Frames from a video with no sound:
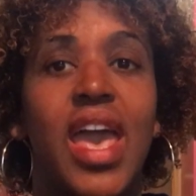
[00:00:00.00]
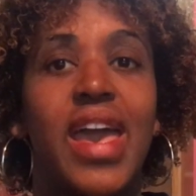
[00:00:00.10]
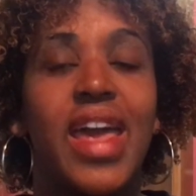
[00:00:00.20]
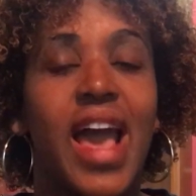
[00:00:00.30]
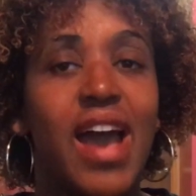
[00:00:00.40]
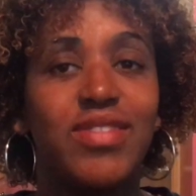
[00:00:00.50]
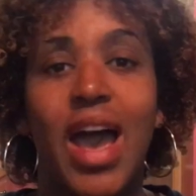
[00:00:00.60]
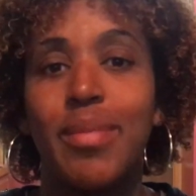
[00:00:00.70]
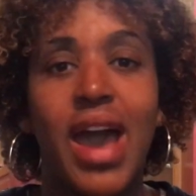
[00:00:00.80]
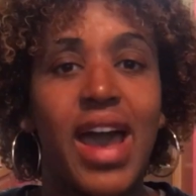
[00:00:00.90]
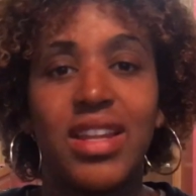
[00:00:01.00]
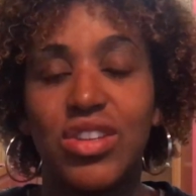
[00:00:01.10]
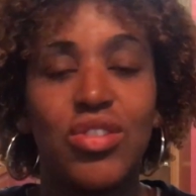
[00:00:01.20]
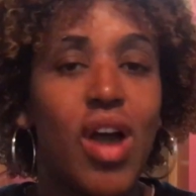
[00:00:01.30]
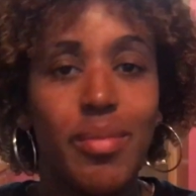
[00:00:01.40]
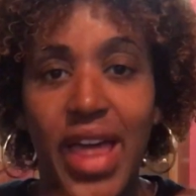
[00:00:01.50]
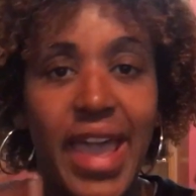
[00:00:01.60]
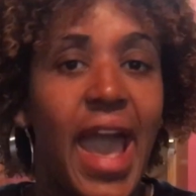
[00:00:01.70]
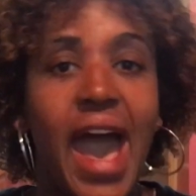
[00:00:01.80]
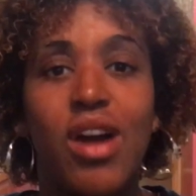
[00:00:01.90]
and I'm not, you know, I'm
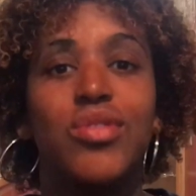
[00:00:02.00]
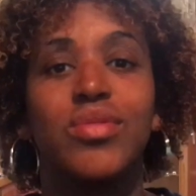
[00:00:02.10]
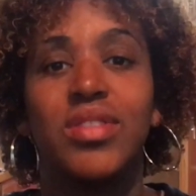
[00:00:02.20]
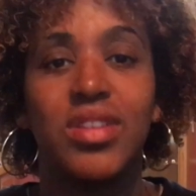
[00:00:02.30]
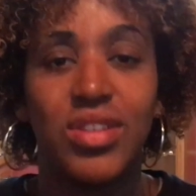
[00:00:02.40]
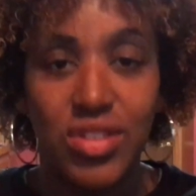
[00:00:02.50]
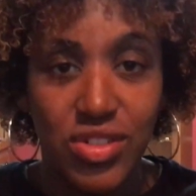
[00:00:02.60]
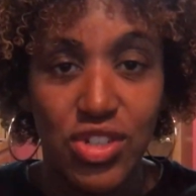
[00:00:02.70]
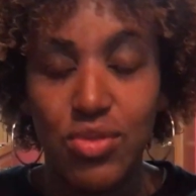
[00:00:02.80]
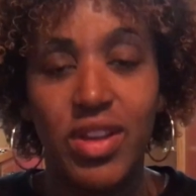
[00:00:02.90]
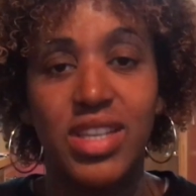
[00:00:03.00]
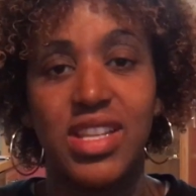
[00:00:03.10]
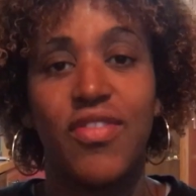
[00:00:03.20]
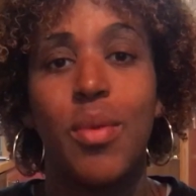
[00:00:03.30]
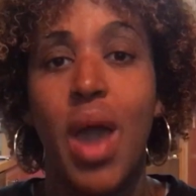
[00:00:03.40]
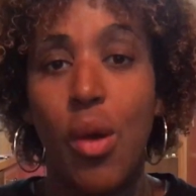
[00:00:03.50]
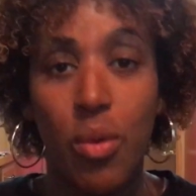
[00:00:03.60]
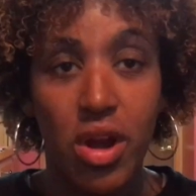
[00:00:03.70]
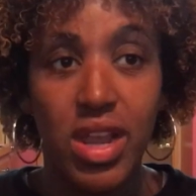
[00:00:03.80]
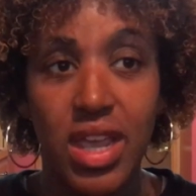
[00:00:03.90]
like out doing stuff. I'm not
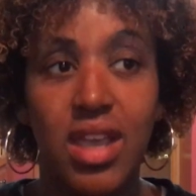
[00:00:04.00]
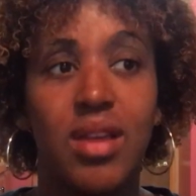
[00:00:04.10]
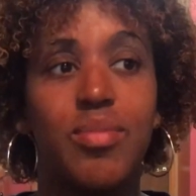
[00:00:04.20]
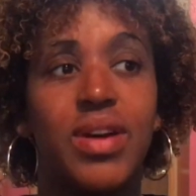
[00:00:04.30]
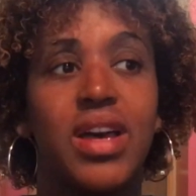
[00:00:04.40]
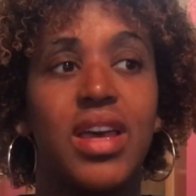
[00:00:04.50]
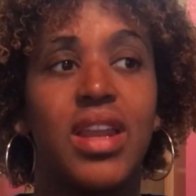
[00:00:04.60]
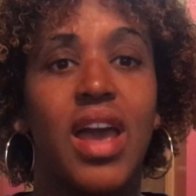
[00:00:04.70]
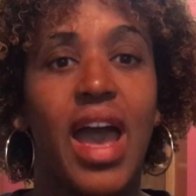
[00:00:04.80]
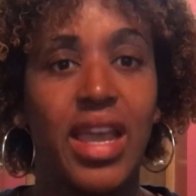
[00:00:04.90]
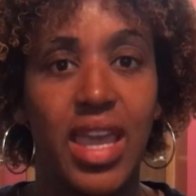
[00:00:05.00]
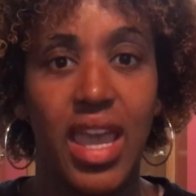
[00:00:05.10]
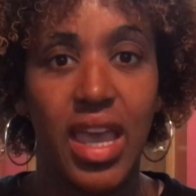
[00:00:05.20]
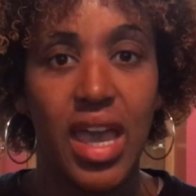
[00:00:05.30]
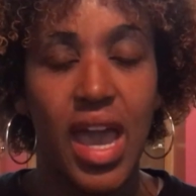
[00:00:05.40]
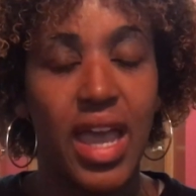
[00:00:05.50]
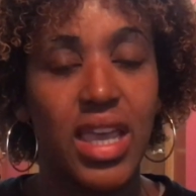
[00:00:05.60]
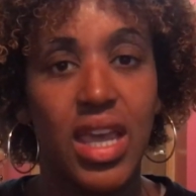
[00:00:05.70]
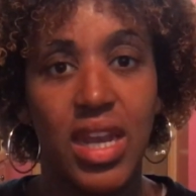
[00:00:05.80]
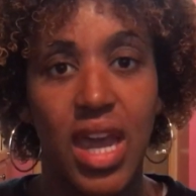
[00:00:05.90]
working, but I
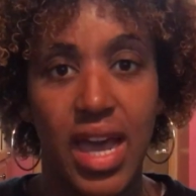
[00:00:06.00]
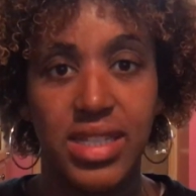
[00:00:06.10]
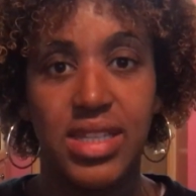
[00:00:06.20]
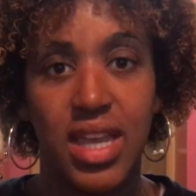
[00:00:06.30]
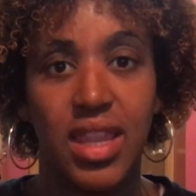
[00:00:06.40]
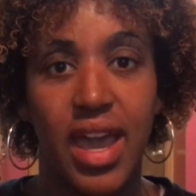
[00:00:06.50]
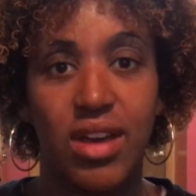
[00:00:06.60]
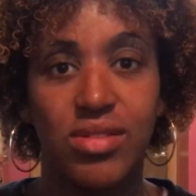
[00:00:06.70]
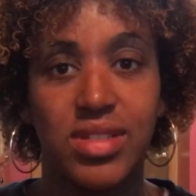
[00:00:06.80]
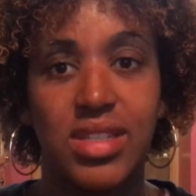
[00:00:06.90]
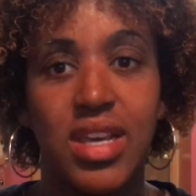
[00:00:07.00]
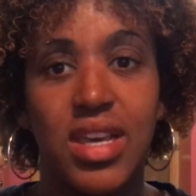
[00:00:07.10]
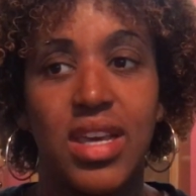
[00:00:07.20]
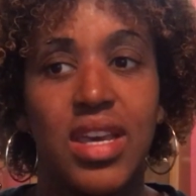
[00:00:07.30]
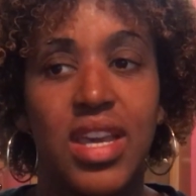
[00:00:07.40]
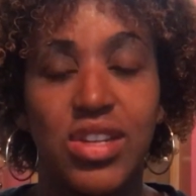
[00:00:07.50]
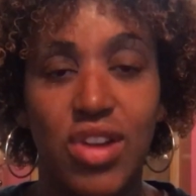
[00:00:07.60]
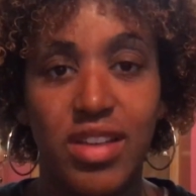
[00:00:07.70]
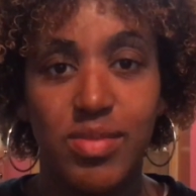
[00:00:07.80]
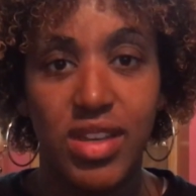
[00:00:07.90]
cannot stay in the house. It
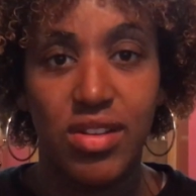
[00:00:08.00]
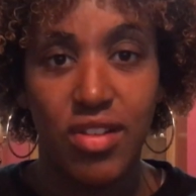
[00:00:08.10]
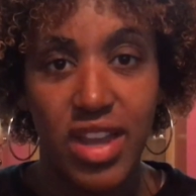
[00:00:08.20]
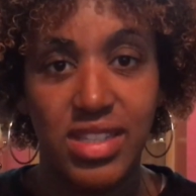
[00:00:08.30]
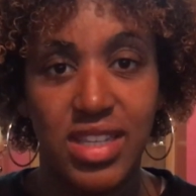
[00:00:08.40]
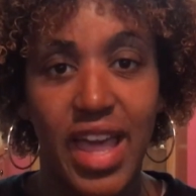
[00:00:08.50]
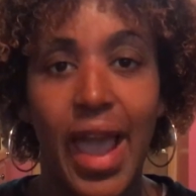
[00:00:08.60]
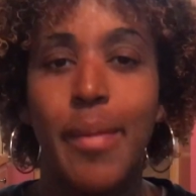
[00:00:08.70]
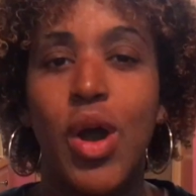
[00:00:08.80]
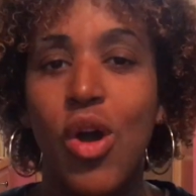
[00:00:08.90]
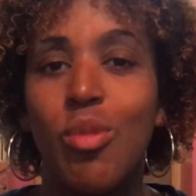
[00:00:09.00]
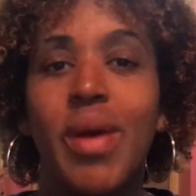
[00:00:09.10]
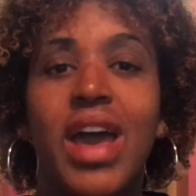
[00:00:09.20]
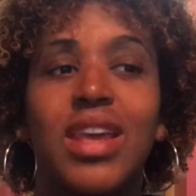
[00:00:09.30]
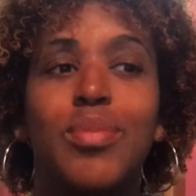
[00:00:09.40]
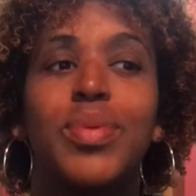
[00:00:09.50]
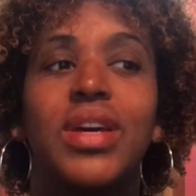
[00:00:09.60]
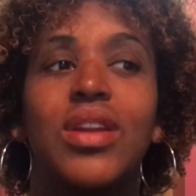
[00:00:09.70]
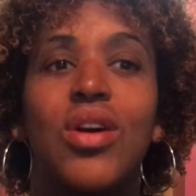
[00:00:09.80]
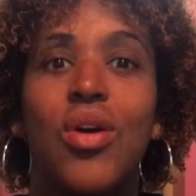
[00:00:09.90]
drives me crazy. Like I'm a homebody,
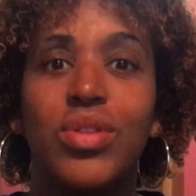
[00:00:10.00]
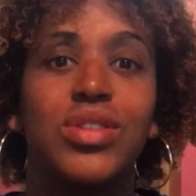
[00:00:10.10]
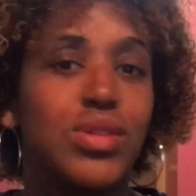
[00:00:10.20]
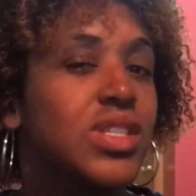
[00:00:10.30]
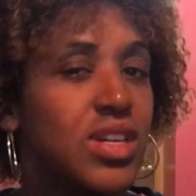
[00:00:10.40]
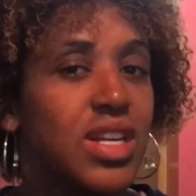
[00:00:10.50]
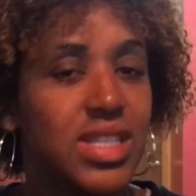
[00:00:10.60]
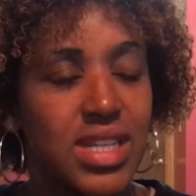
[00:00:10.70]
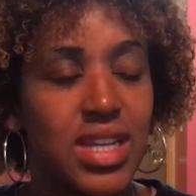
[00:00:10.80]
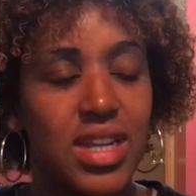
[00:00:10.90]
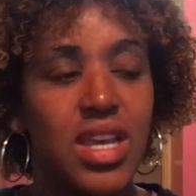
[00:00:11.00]
but only to a certain extent.